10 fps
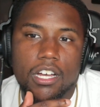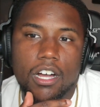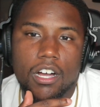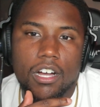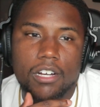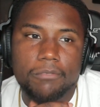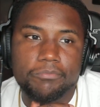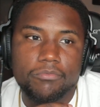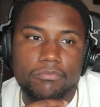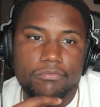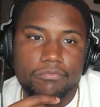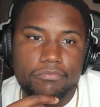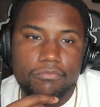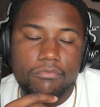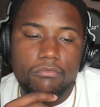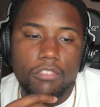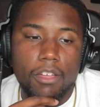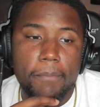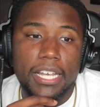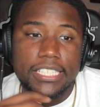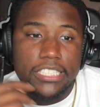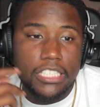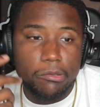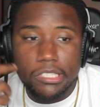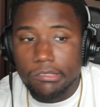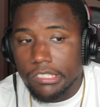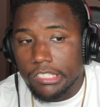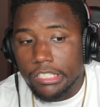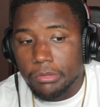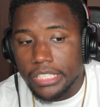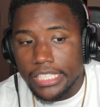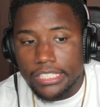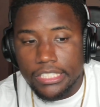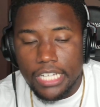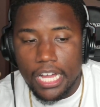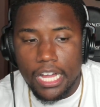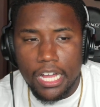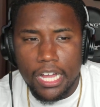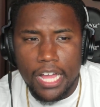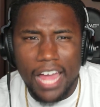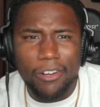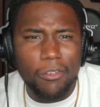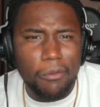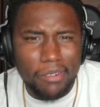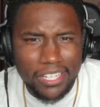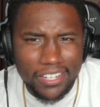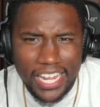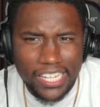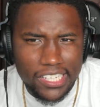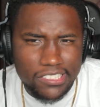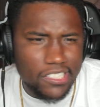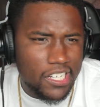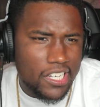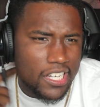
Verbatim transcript: Um, but let's see what it, let's see what it is. Uh, I don't know what Break Your Neck is.